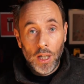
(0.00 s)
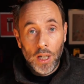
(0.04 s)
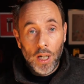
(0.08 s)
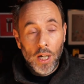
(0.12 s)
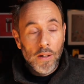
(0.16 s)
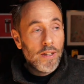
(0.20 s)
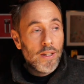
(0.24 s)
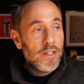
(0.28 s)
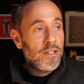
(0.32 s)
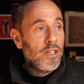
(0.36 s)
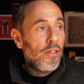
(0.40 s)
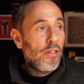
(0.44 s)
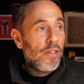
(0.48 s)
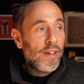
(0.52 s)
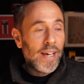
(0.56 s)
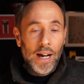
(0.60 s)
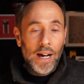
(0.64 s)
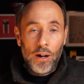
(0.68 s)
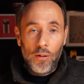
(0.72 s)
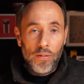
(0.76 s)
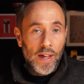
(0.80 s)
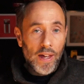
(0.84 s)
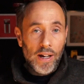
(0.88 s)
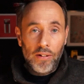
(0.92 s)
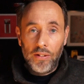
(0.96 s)
There's nothing
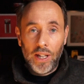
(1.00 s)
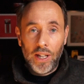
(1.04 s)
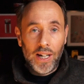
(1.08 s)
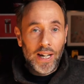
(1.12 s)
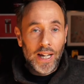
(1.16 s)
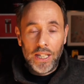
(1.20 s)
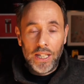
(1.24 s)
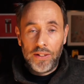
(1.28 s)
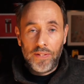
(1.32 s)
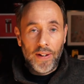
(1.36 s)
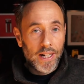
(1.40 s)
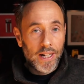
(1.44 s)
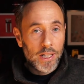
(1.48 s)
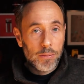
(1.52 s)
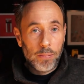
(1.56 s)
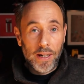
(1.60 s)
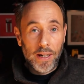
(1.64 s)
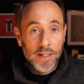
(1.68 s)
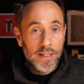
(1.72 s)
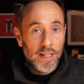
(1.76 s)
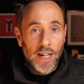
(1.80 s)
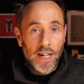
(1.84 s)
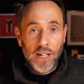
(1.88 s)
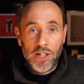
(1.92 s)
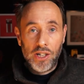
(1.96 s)
out there in the land of
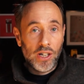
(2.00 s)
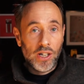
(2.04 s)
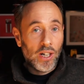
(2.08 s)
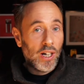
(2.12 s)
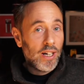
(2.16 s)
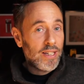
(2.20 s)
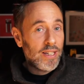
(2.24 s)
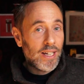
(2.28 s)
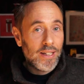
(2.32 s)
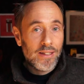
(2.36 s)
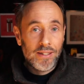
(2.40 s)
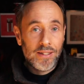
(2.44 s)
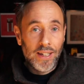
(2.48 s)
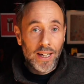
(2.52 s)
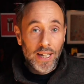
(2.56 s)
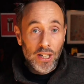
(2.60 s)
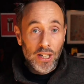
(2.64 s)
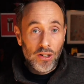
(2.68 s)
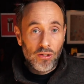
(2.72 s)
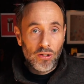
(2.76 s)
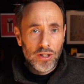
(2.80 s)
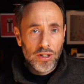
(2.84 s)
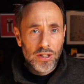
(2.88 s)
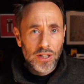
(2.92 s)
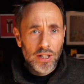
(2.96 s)
expectation, because that's
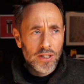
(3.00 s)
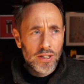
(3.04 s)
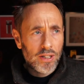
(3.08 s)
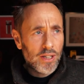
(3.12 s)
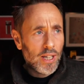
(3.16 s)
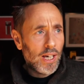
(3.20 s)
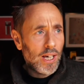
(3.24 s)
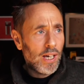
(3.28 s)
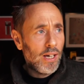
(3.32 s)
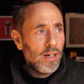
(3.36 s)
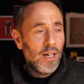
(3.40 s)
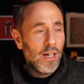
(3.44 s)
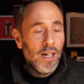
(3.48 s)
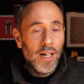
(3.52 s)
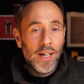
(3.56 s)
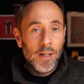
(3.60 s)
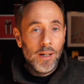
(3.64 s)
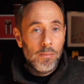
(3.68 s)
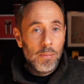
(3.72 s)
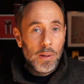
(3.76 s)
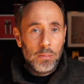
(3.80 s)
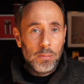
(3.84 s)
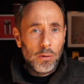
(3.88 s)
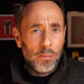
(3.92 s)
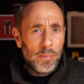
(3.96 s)
dangerous, because
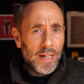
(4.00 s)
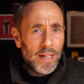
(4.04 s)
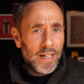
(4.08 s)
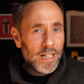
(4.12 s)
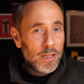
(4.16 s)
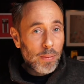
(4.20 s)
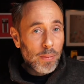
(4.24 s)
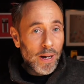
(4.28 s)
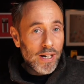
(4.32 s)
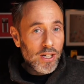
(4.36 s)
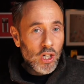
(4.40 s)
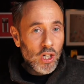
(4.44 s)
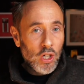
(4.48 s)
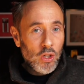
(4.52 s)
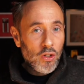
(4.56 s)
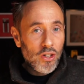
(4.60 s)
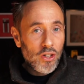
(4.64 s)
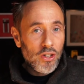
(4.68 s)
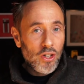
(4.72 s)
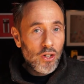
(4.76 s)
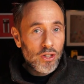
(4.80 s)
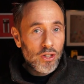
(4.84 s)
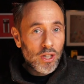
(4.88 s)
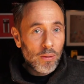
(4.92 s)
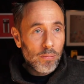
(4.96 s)
people will be expecting you to
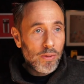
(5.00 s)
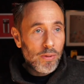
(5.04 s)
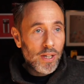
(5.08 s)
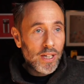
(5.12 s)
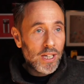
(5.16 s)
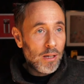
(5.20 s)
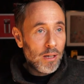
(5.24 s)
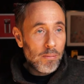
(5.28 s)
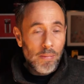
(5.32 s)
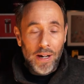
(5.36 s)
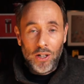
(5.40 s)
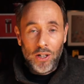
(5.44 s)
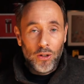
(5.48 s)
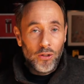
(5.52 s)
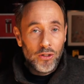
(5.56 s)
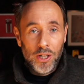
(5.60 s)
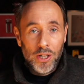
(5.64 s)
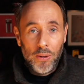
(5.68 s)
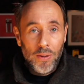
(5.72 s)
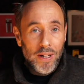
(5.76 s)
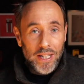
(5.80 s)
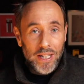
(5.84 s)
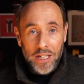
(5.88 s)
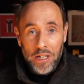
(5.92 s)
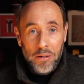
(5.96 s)
do something. You may not do
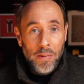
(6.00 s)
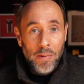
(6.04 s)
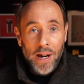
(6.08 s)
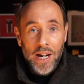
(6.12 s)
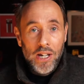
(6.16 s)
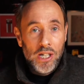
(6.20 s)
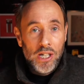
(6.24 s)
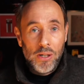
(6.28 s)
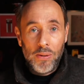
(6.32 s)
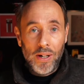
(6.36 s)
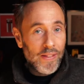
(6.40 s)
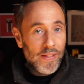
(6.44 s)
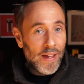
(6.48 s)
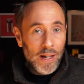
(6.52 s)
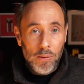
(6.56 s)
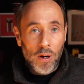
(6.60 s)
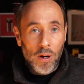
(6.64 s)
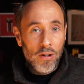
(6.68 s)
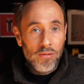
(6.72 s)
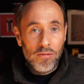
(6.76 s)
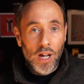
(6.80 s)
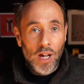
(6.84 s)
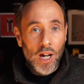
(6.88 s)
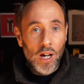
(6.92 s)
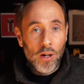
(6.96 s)
it. You may do it. They won't
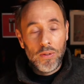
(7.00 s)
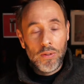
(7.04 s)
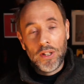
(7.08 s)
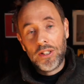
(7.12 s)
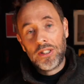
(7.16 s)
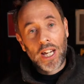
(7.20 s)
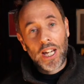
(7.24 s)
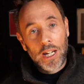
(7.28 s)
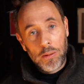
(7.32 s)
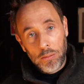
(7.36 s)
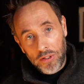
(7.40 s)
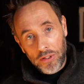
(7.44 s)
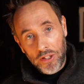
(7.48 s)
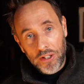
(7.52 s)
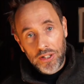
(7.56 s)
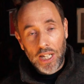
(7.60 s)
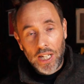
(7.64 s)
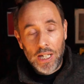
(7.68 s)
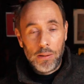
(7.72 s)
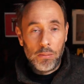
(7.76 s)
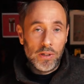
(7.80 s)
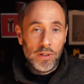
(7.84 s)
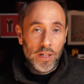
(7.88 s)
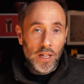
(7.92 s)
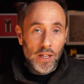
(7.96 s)
know. And the same with the
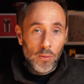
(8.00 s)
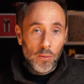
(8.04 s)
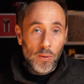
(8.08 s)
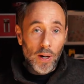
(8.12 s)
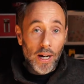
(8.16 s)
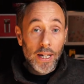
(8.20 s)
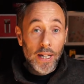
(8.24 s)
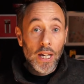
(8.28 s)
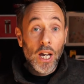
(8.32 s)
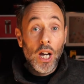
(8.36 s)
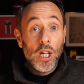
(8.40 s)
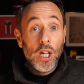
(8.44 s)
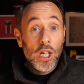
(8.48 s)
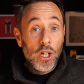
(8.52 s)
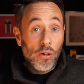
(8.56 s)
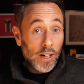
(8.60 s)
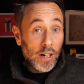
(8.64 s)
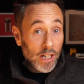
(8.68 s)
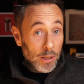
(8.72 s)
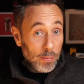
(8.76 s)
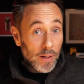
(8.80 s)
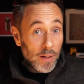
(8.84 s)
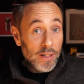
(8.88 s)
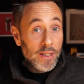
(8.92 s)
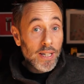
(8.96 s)
team on the other way. Your
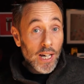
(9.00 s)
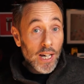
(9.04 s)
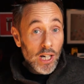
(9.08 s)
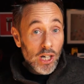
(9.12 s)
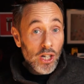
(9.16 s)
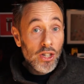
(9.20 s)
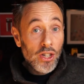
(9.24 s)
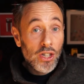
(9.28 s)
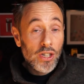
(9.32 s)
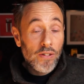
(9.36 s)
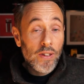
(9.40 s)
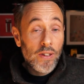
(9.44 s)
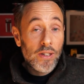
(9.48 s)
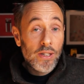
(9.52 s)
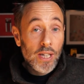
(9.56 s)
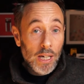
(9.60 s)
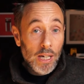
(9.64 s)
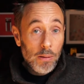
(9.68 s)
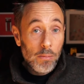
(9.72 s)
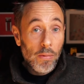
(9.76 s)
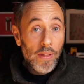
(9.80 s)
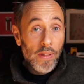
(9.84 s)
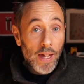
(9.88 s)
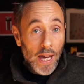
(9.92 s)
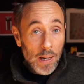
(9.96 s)
expectations of the team
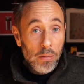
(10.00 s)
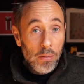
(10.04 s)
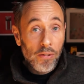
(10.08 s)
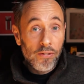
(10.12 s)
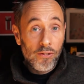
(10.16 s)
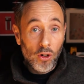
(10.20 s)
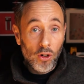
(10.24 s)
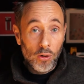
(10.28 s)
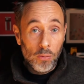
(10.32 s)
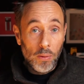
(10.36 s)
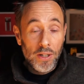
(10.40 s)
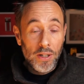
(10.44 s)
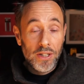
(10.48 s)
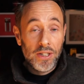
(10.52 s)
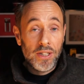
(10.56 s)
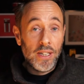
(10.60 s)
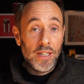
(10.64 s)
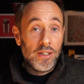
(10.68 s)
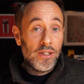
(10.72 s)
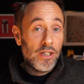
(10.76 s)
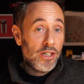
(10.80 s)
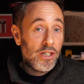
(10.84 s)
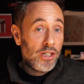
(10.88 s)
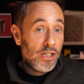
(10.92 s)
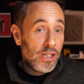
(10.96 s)
and their performance need
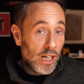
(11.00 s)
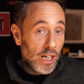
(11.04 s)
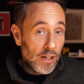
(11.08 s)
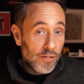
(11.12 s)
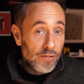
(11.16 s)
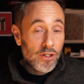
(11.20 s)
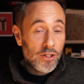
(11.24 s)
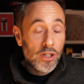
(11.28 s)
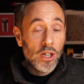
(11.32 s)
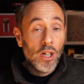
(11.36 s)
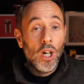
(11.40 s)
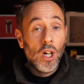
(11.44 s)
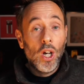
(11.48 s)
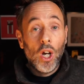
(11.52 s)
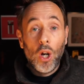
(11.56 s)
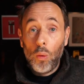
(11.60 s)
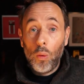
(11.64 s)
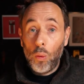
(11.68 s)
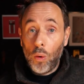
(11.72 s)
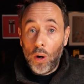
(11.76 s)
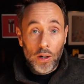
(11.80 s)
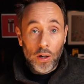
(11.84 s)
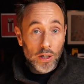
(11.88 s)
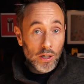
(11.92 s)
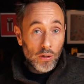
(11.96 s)
to shift
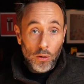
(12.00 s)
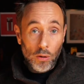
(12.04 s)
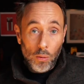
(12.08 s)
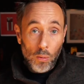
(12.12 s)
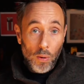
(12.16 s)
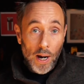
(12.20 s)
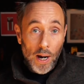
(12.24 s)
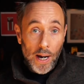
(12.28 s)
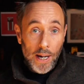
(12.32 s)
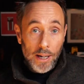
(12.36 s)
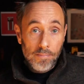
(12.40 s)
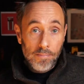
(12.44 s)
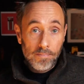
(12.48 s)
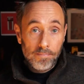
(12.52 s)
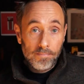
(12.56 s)
while you're away.